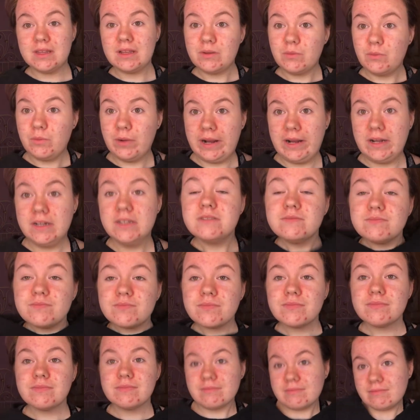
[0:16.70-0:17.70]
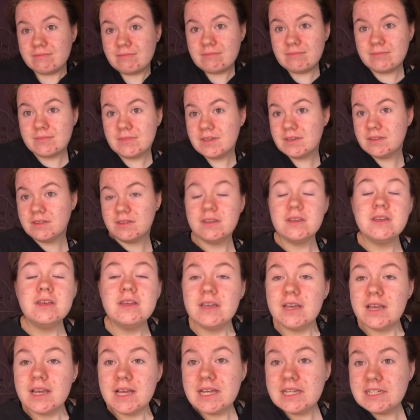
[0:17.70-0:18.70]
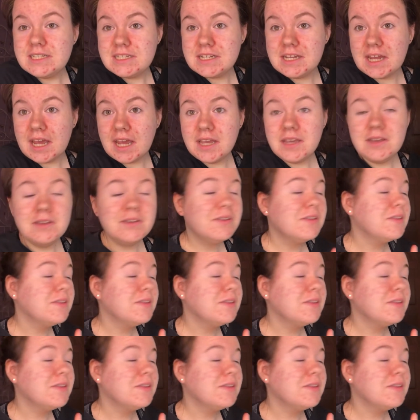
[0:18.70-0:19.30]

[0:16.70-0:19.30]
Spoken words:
weird today,